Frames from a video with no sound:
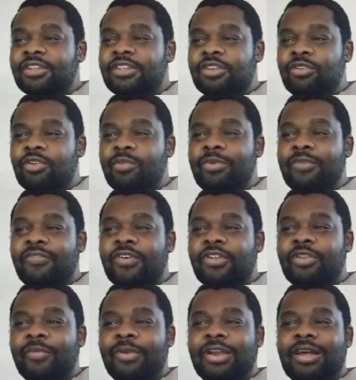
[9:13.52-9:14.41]
You want to be
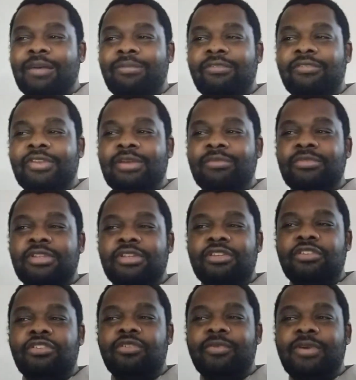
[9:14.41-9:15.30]
filled a cup every time you need
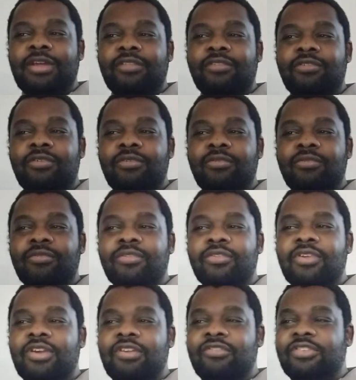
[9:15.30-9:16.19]
to use the bathroom?
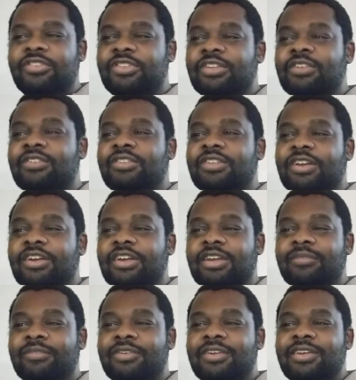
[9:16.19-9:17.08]
Mm, every single
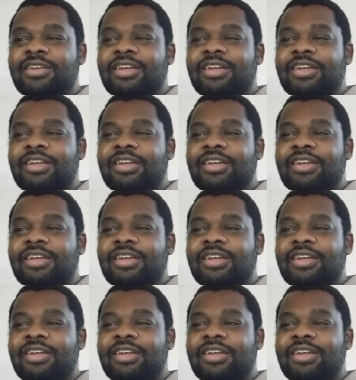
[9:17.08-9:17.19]
time?